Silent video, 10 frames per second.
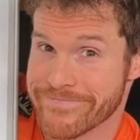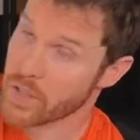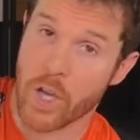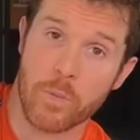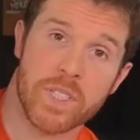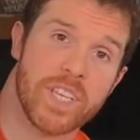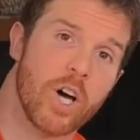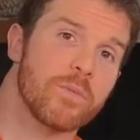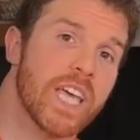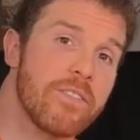So I hope this
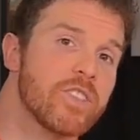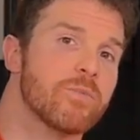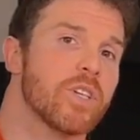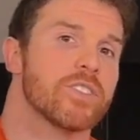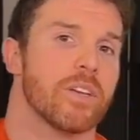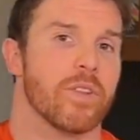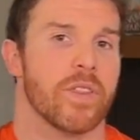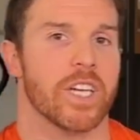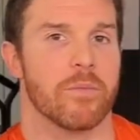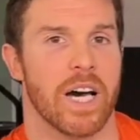helped, gave you some good stuff to
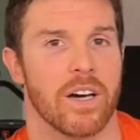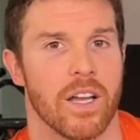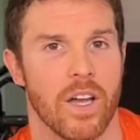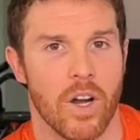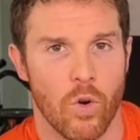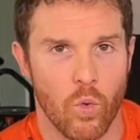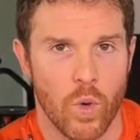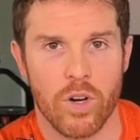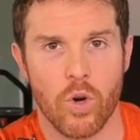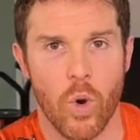think about.
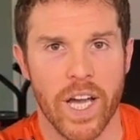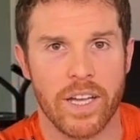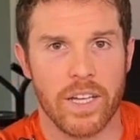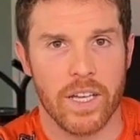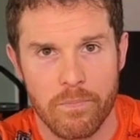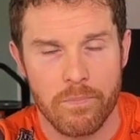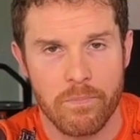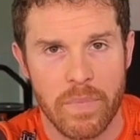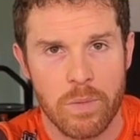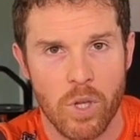Real quick,
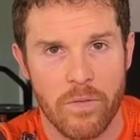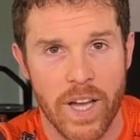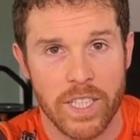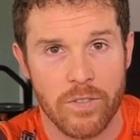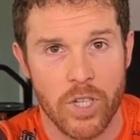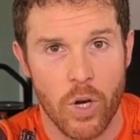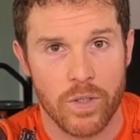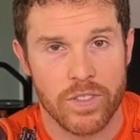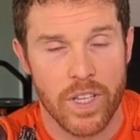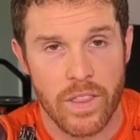minimal effective
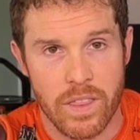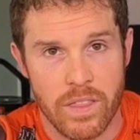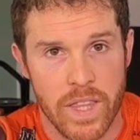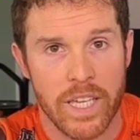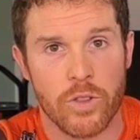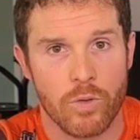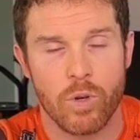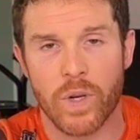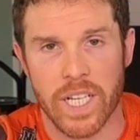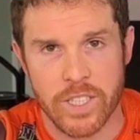dose. Think
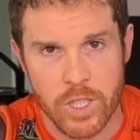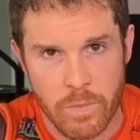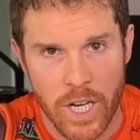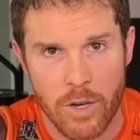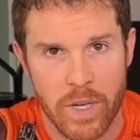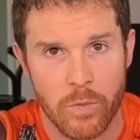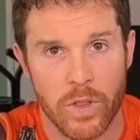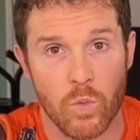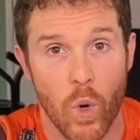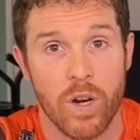through and experiment
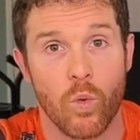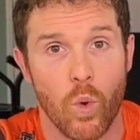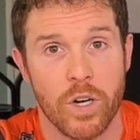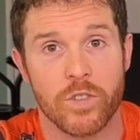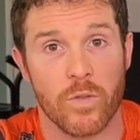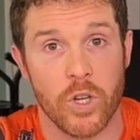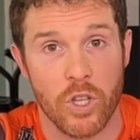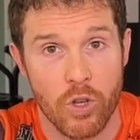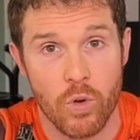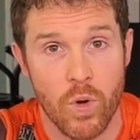with what works for
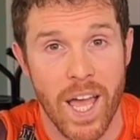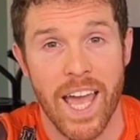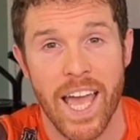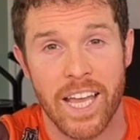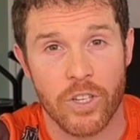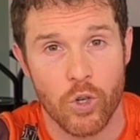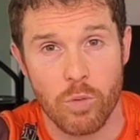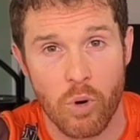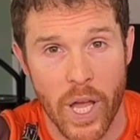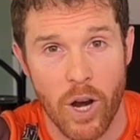you and your
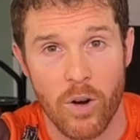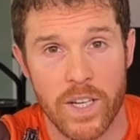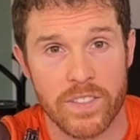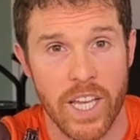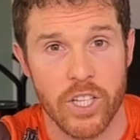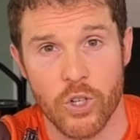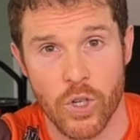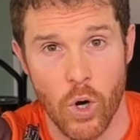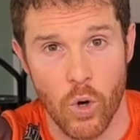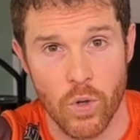priorities and your
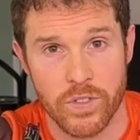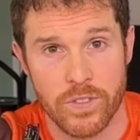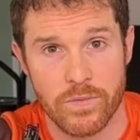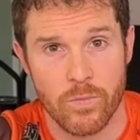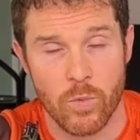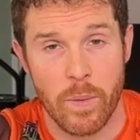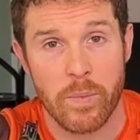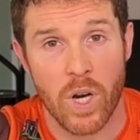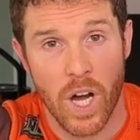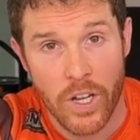goals.
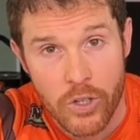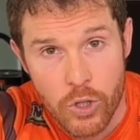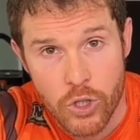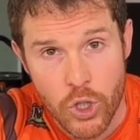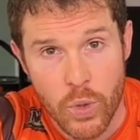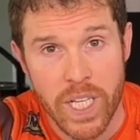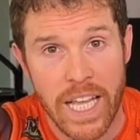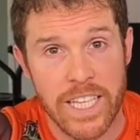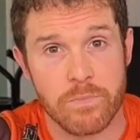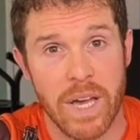Remember, undershooting
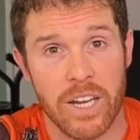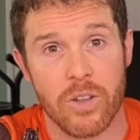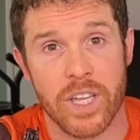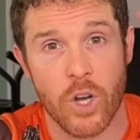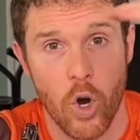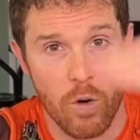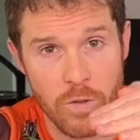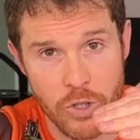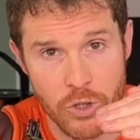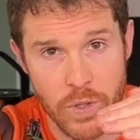is better than
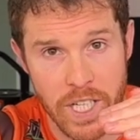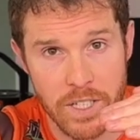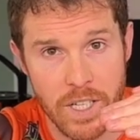overshooting.